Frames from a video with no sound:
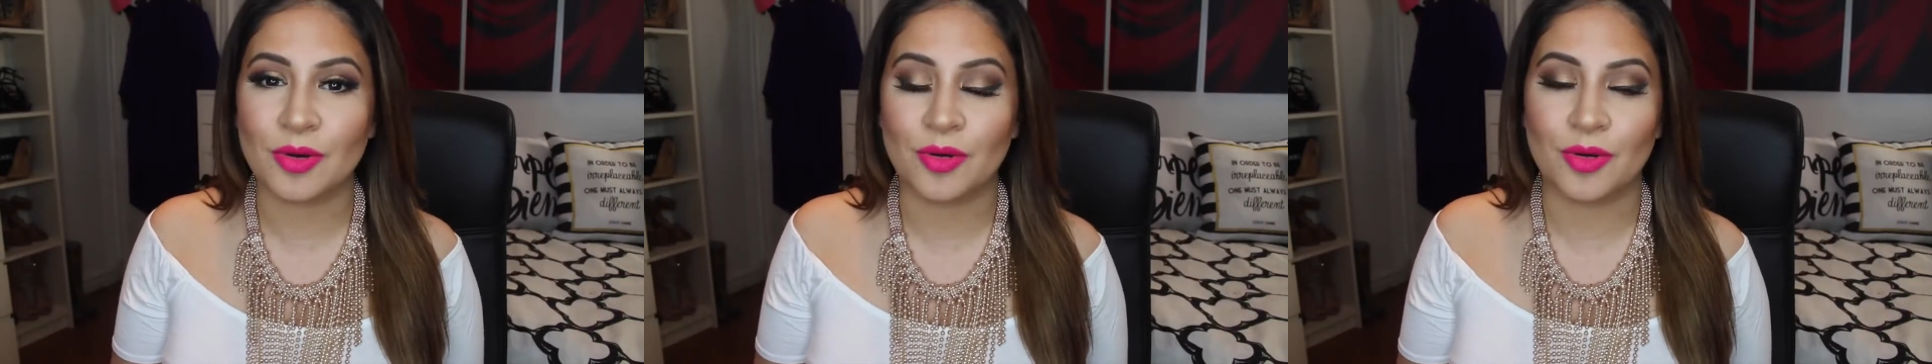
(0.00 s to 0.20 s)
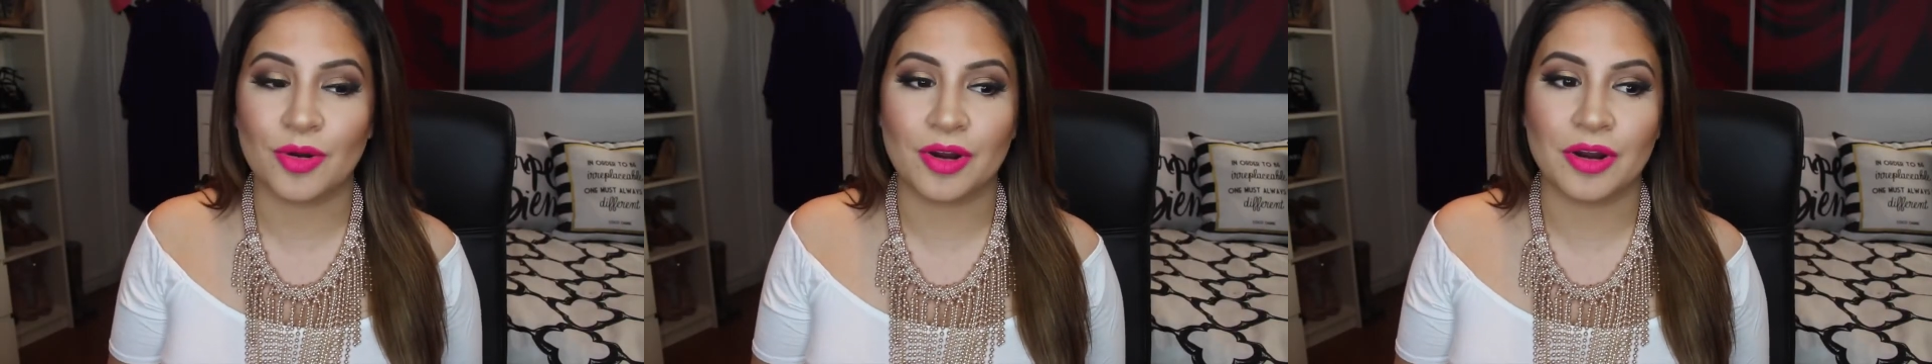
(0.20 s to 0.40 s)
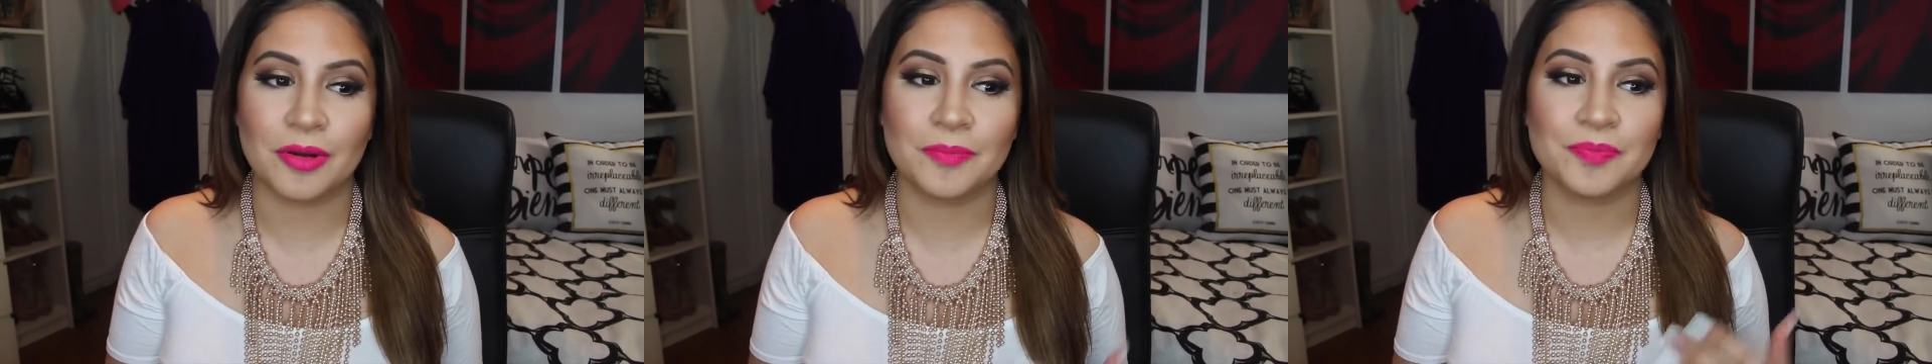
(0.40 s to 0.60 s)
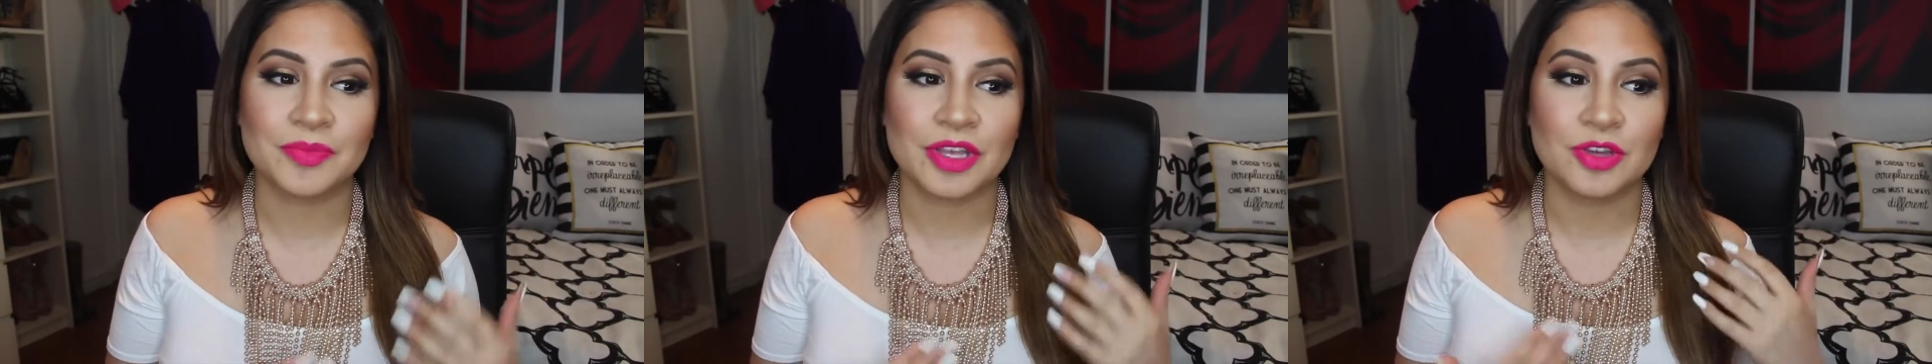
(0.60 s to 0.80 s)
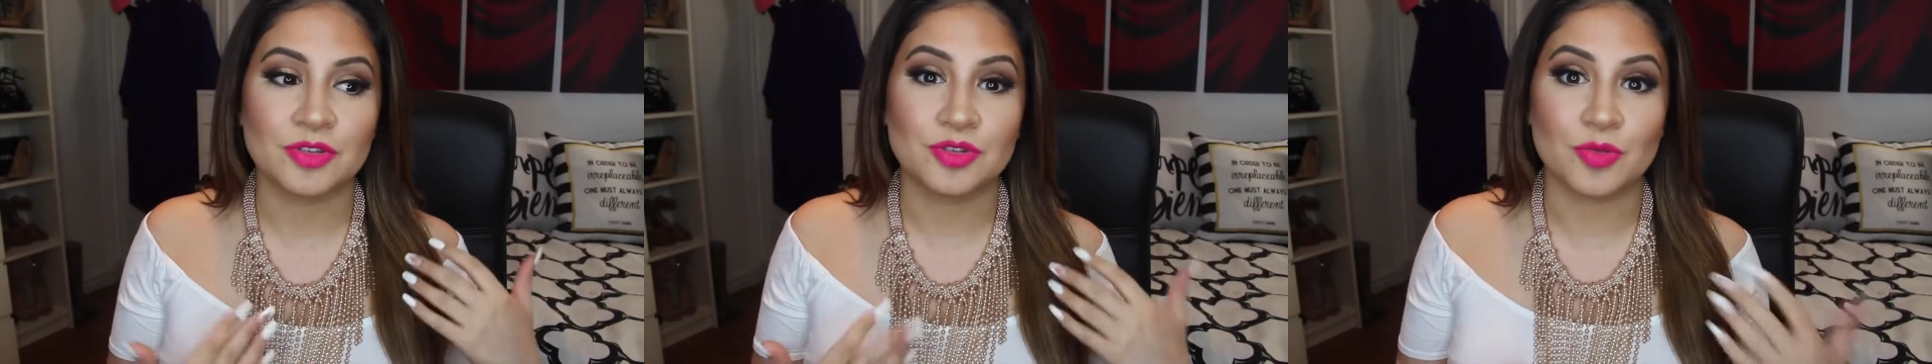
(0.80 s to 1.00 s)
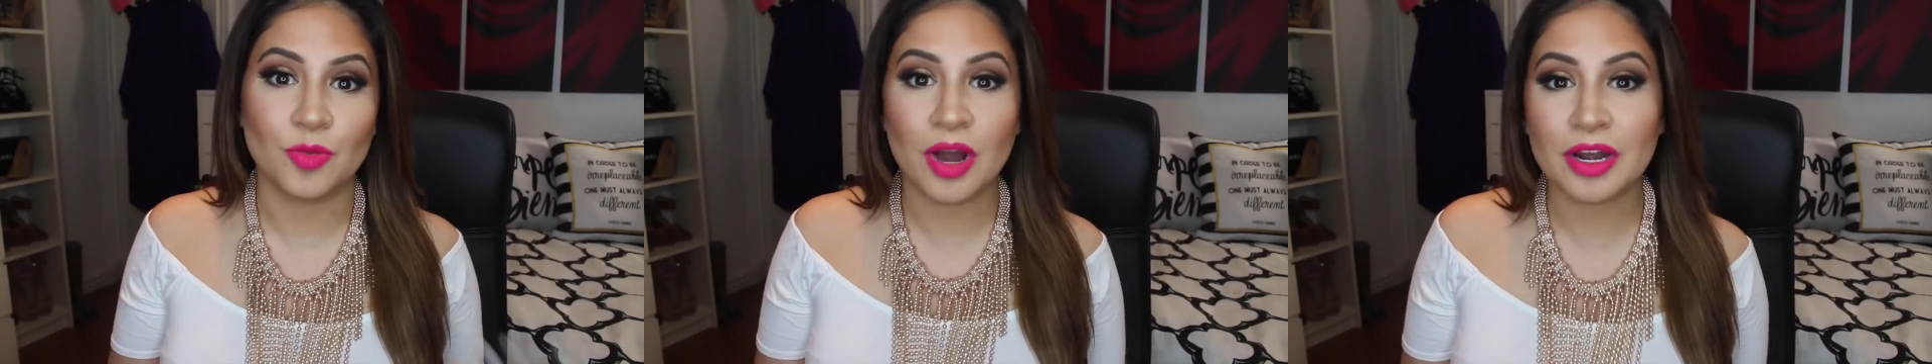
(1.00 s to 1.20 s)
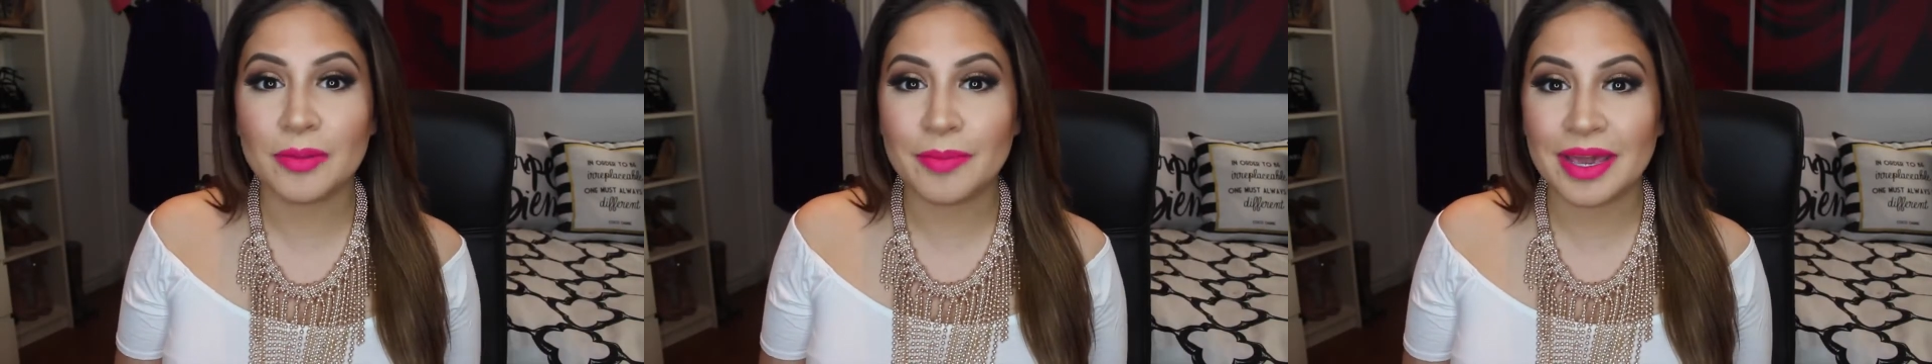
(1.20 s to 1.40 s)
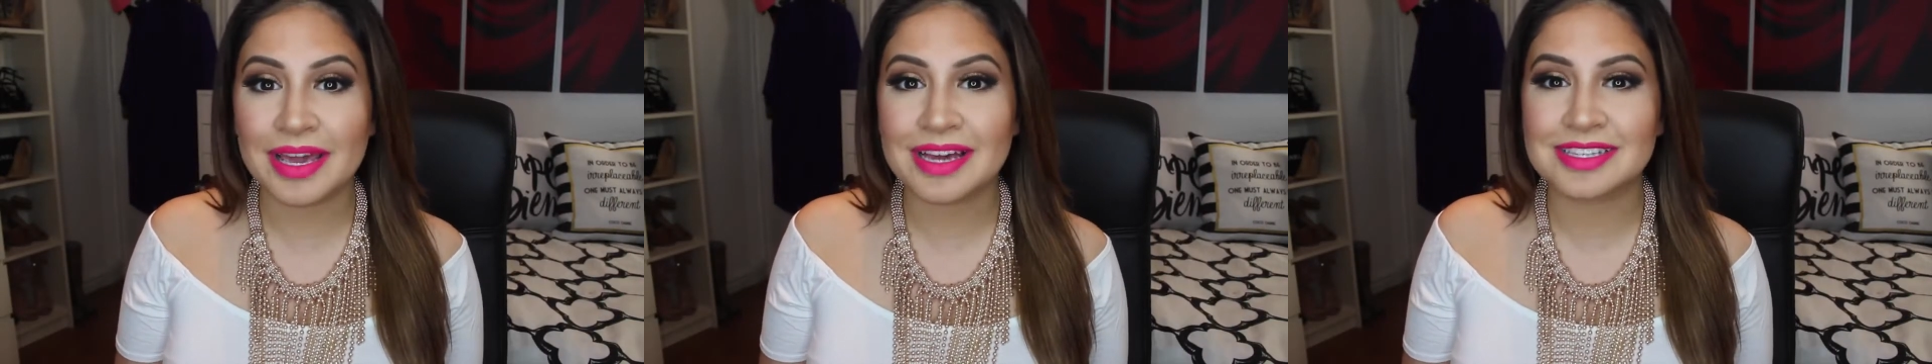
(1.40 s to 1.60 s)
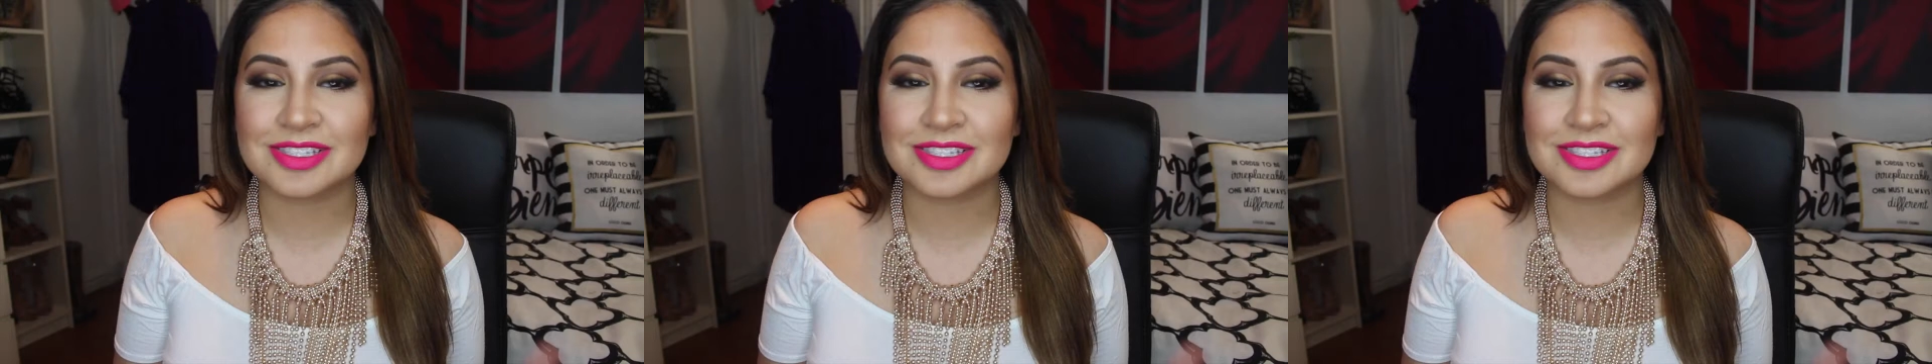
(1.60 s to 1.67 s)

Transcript: or you want to make.